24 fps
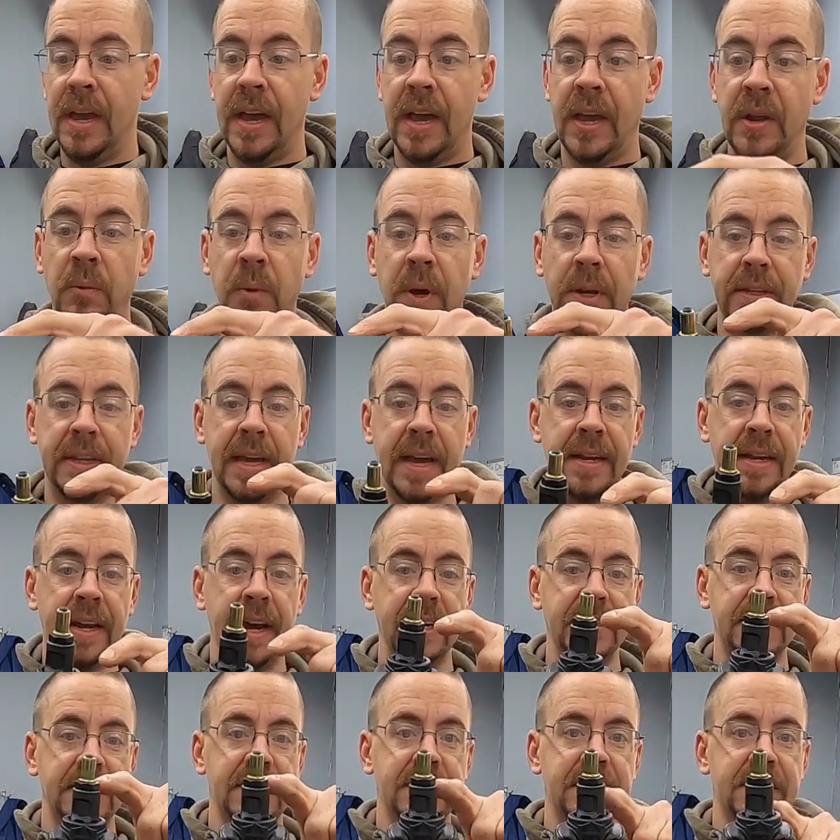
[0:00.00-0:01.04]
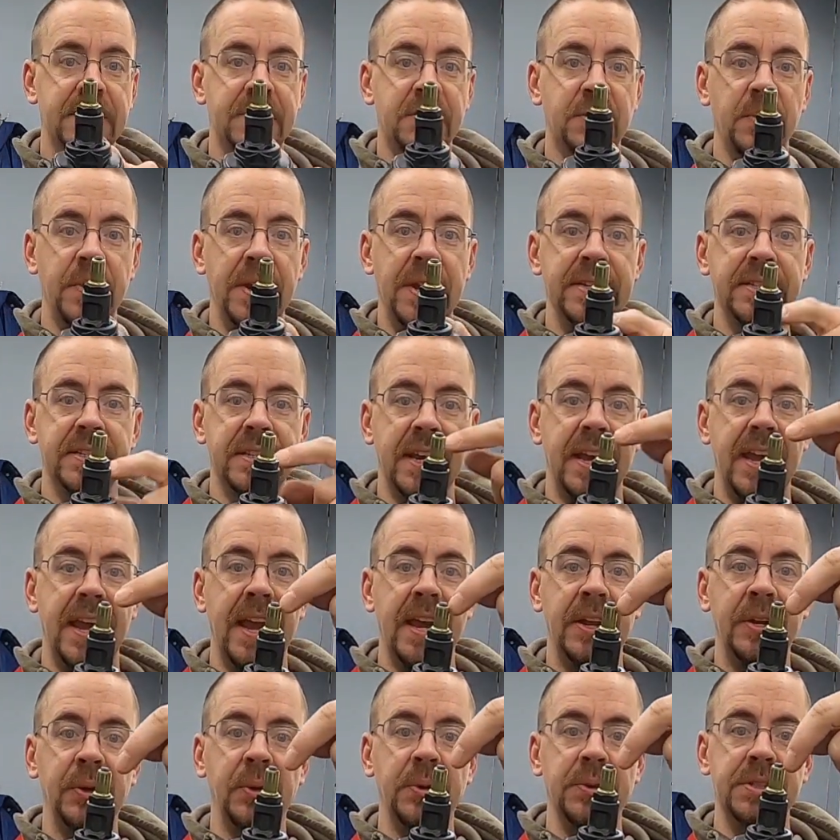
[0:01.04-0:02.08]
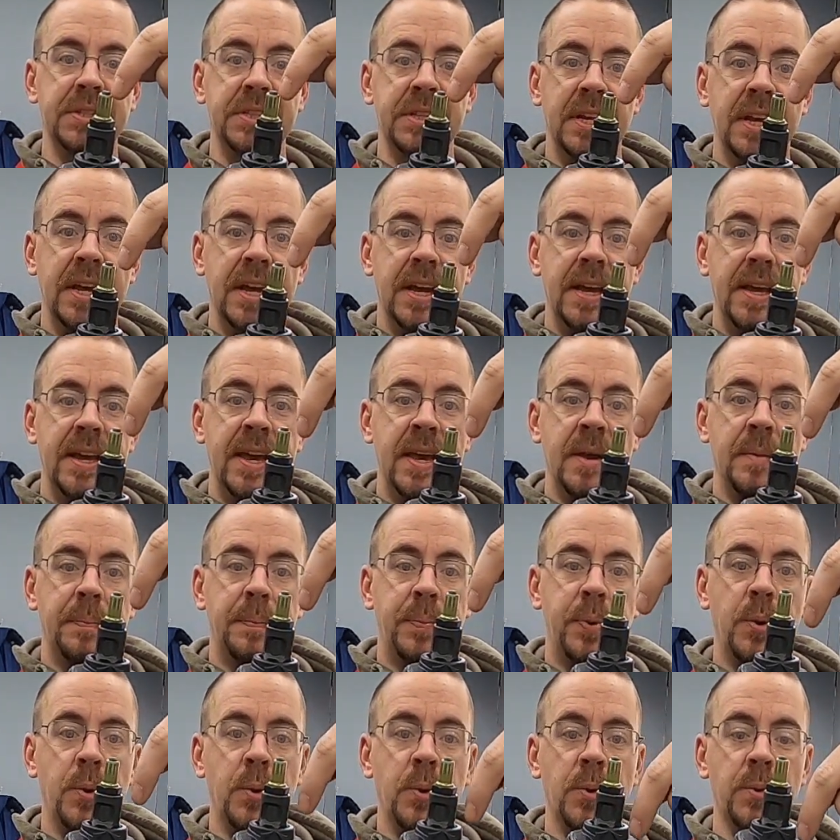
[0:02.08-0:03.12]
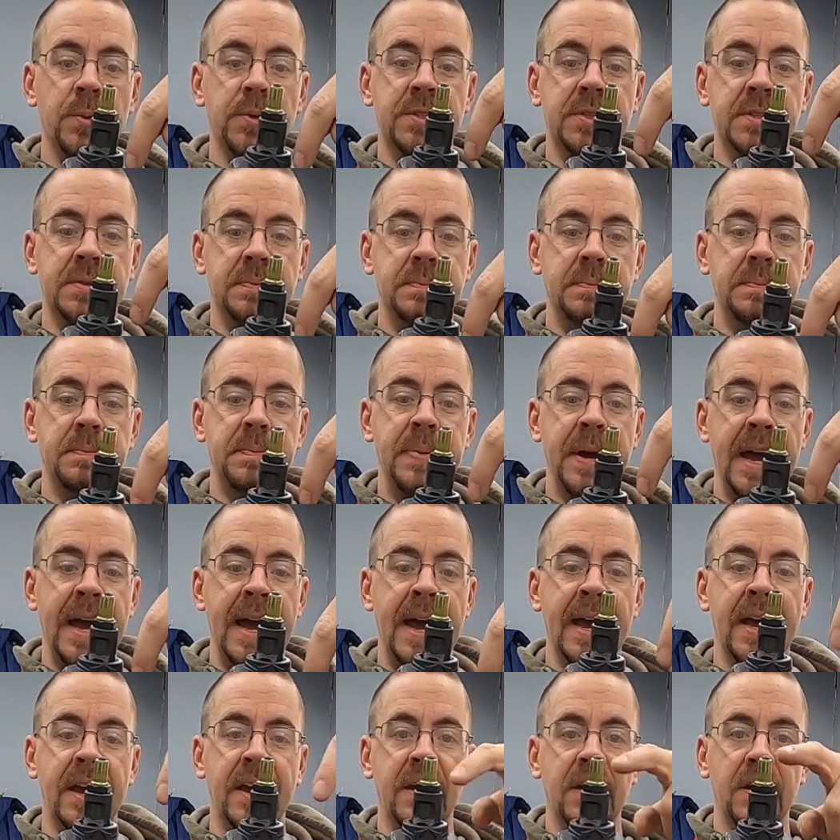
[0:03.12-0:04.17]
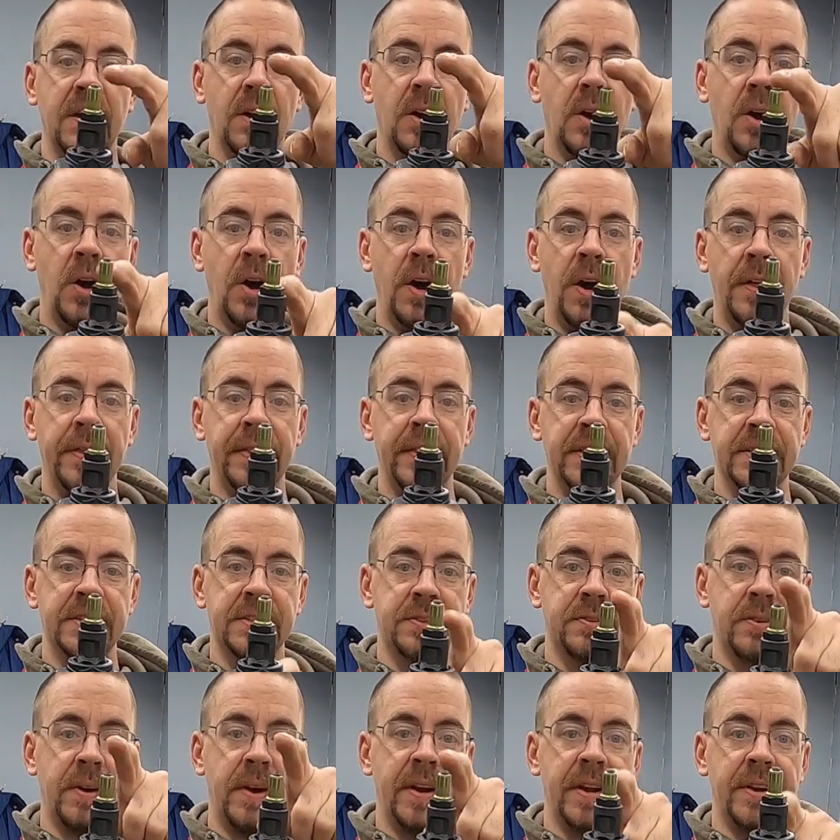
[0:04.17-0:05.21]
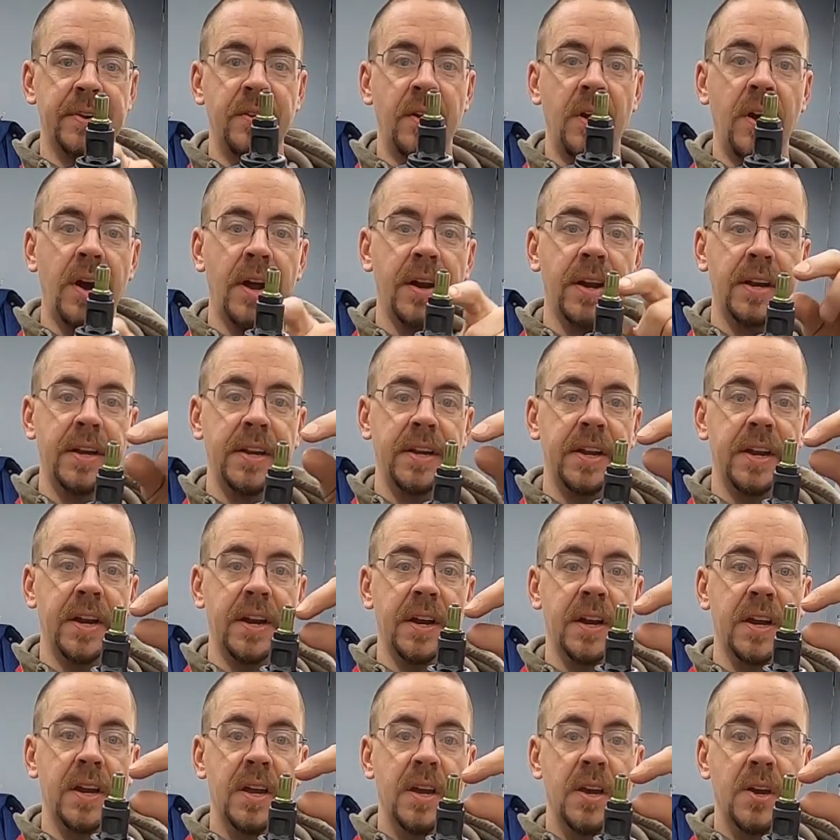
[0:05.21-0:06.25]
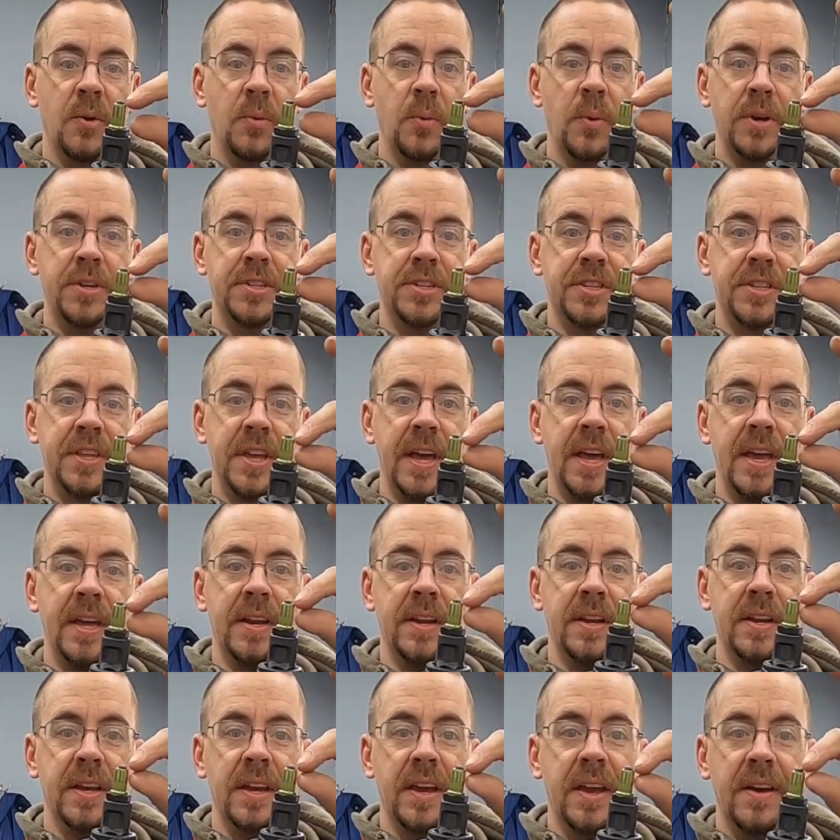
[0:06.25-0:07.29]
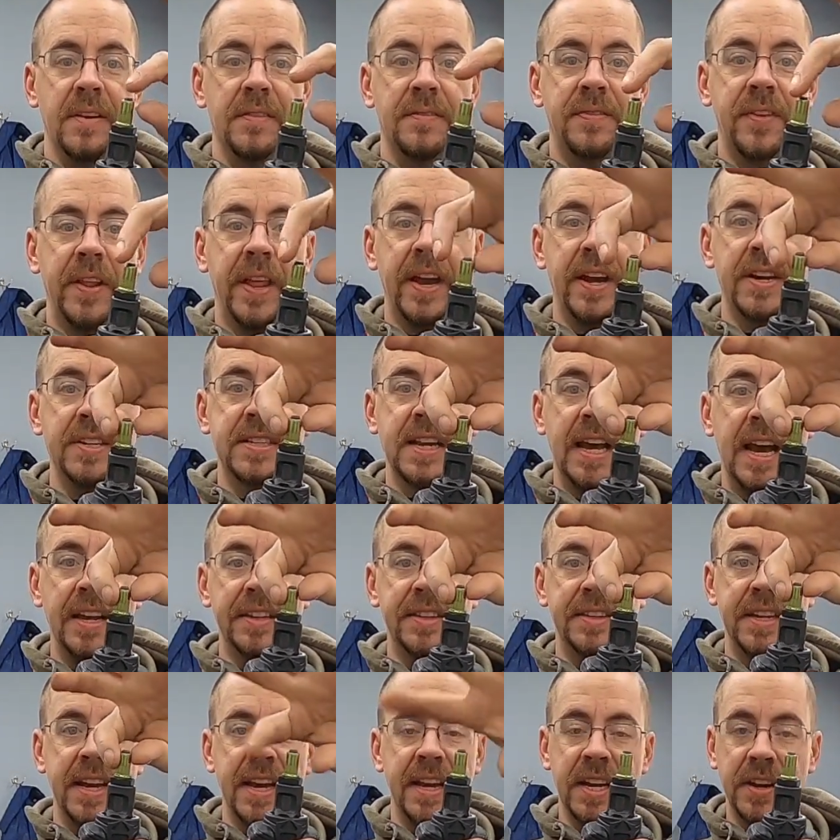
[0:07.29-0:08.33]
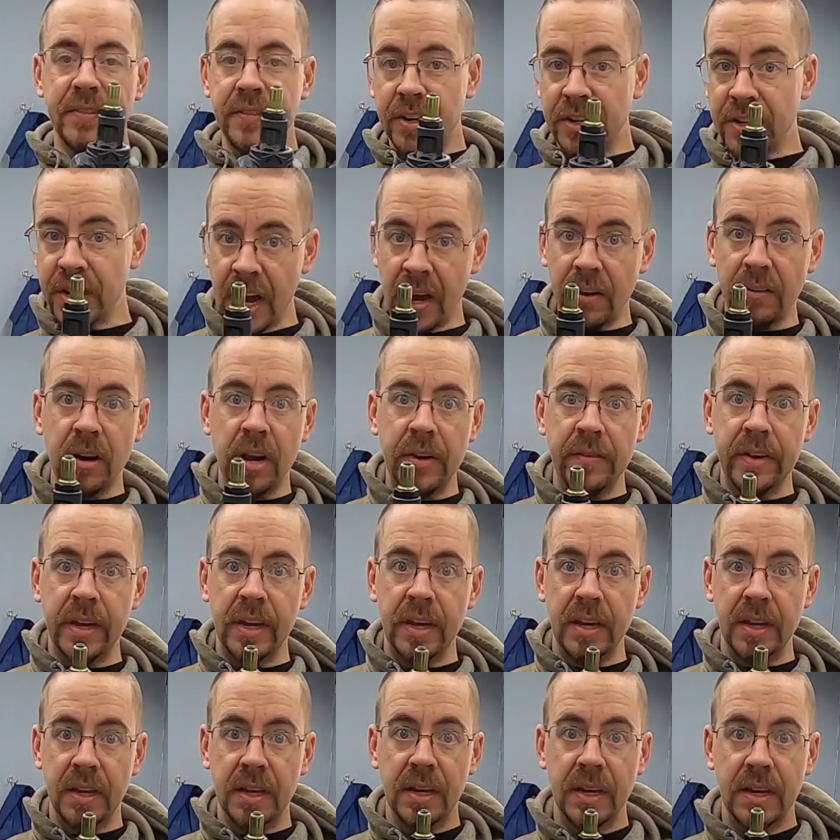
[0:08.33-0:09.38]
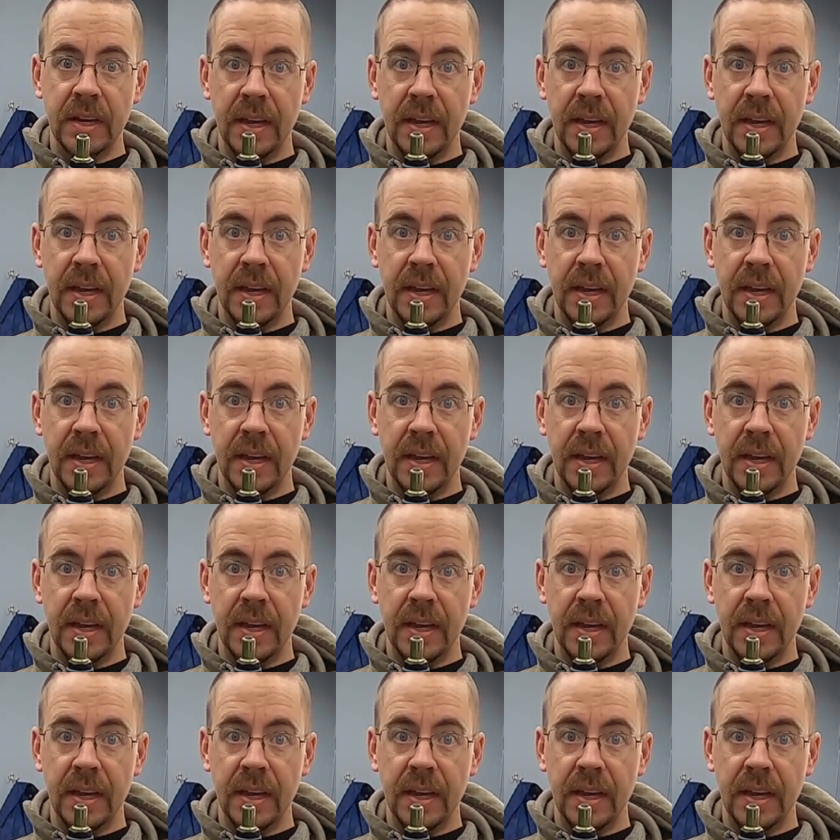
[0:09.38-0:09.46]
And what that does is you squeeze the handles, it pulls back on this threaded rod in here, which then flares out the end of your nut rivet,